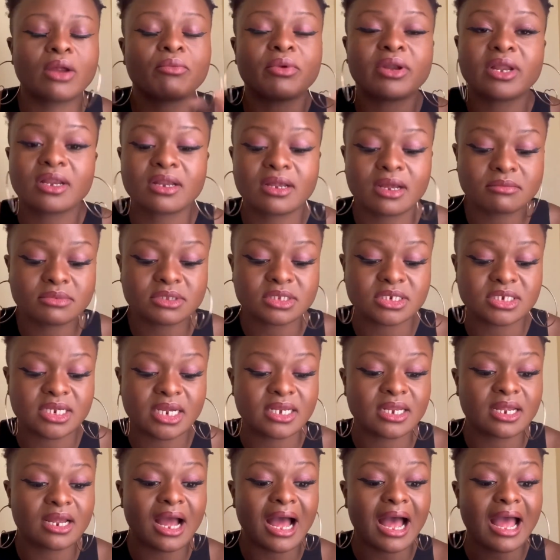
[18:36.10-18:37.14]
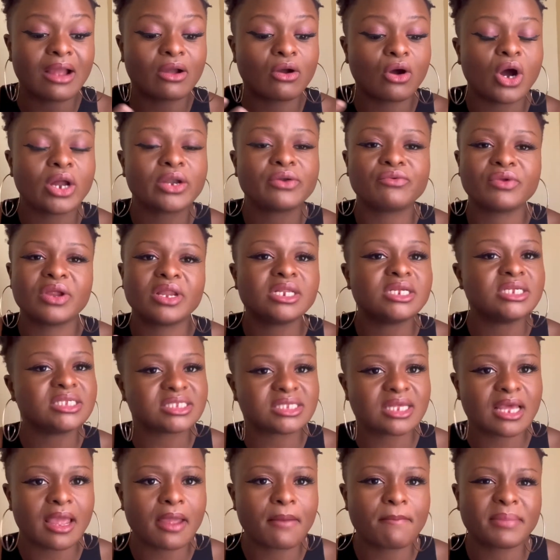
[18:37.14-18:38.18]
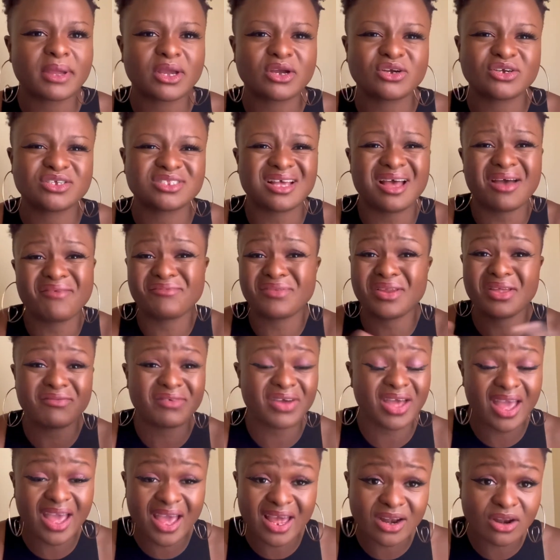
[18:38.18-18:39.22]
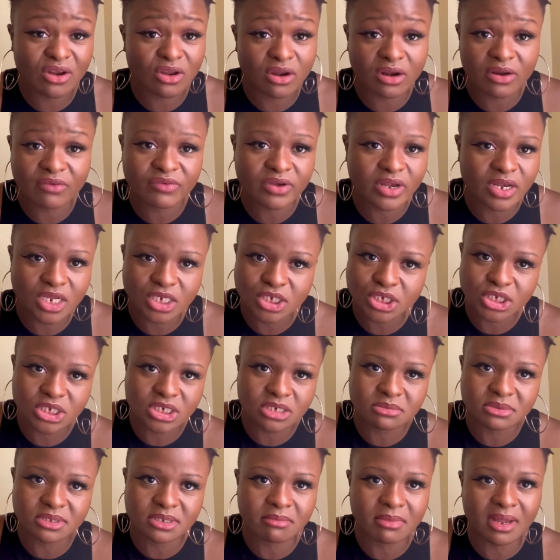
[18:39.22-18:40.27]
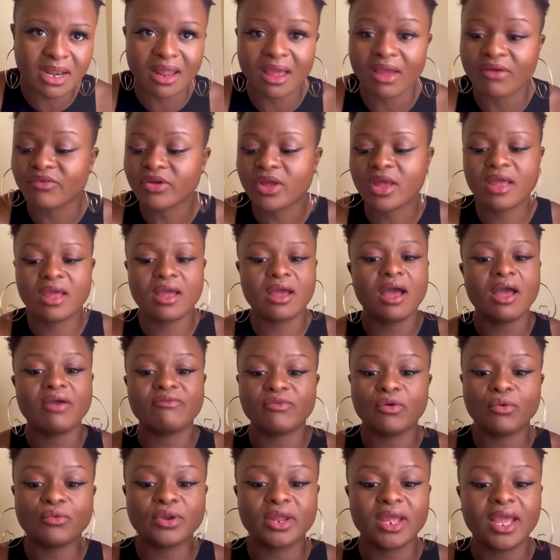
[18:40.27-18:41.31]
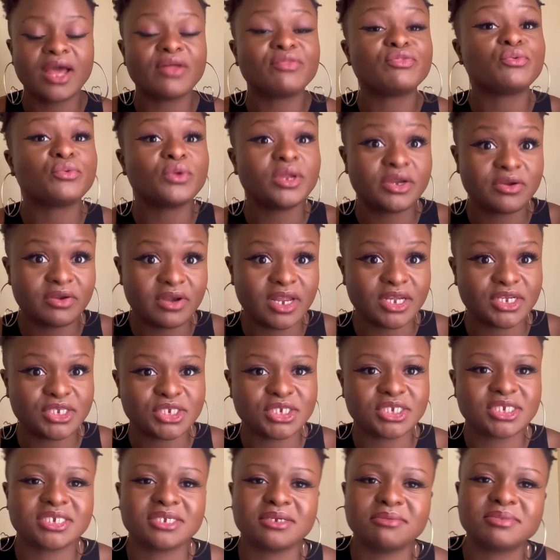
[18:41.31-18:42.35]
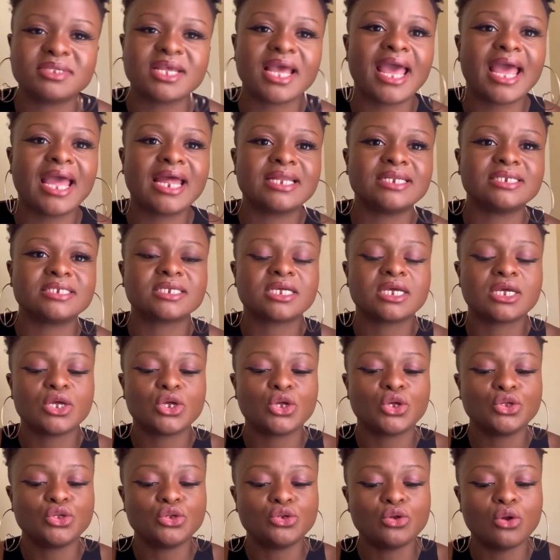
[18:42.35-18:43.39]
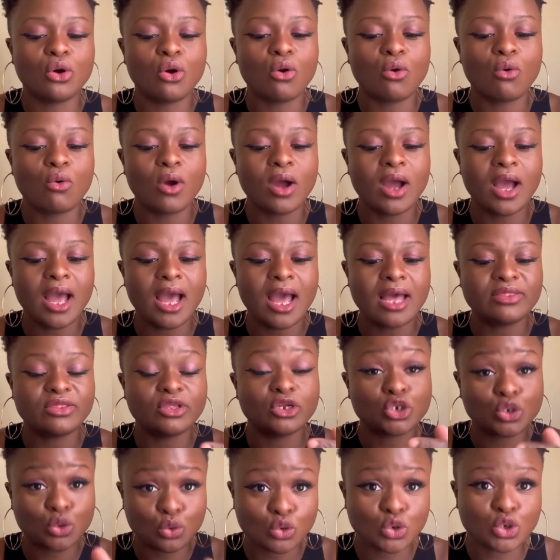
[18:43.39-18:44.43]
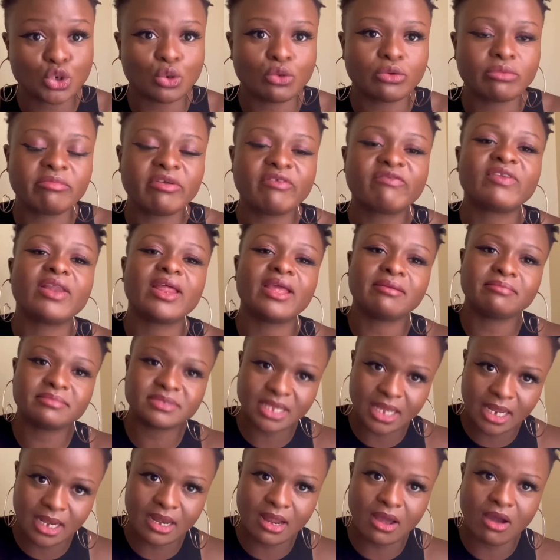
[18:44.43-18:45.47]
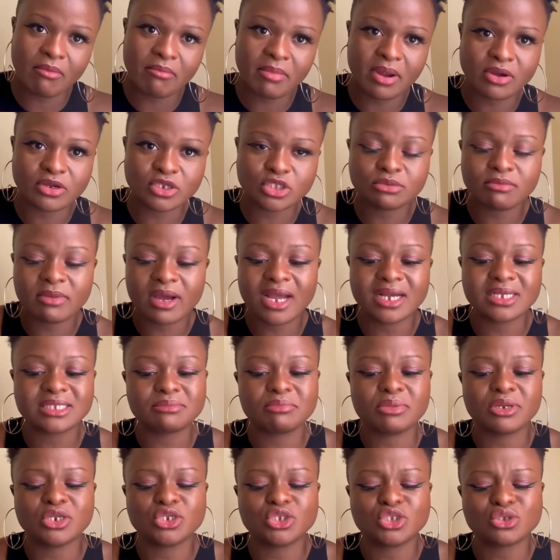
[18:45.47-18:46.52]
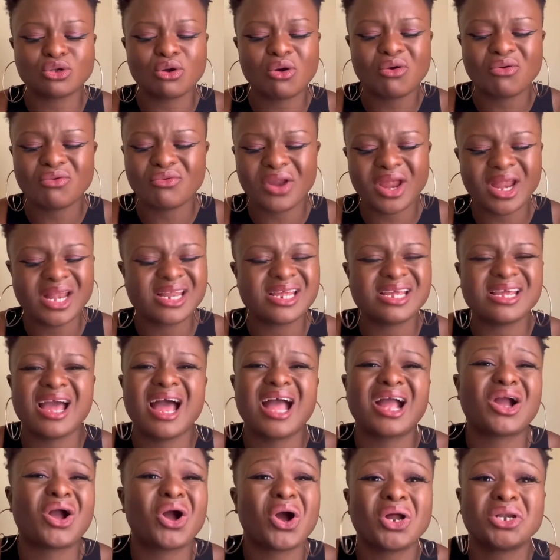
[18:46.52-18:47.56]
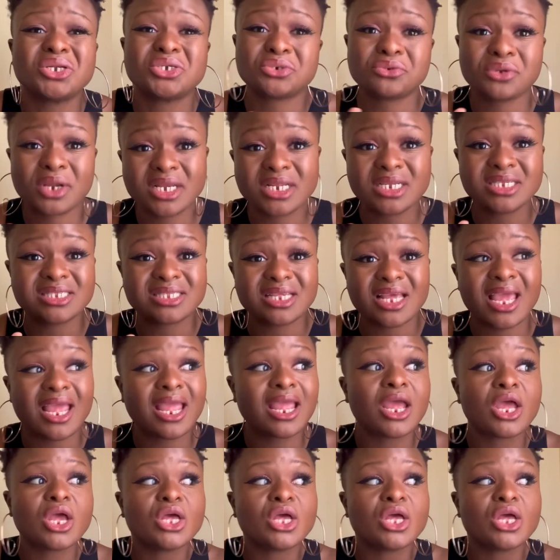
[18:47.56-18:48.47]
it comes to dating, I can't really say, because I've never had a lot of relationships in my life. I've only had 3 relationships, and you know, the 2 showed me flames, and now I'm married to my husband. So really, I can't really say